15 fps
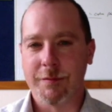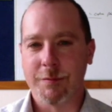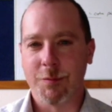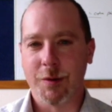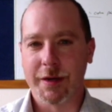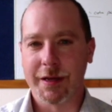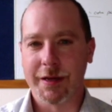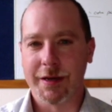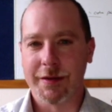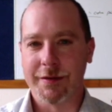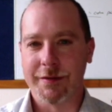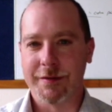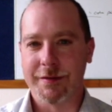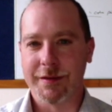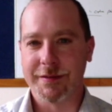working
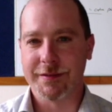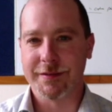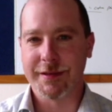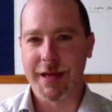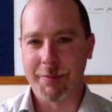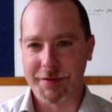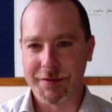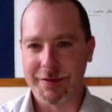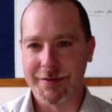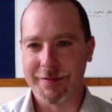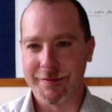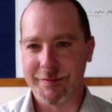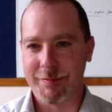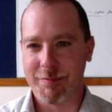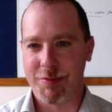on this
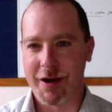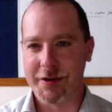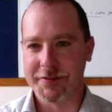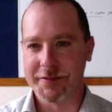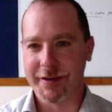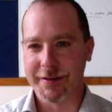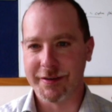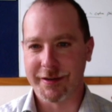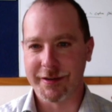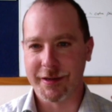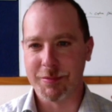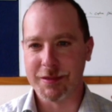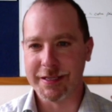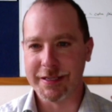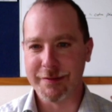Templeton project on
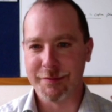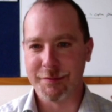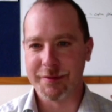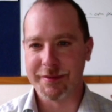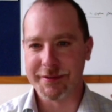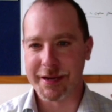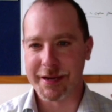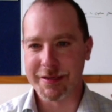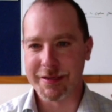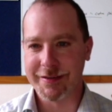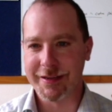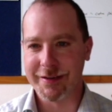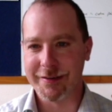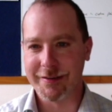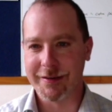unbelief with Jamin
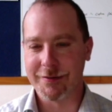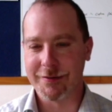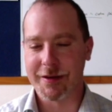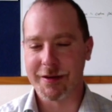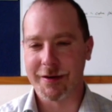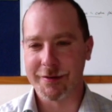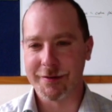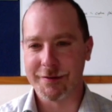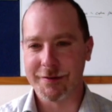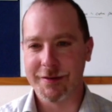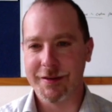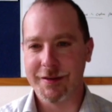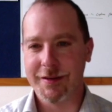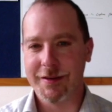here at Otago.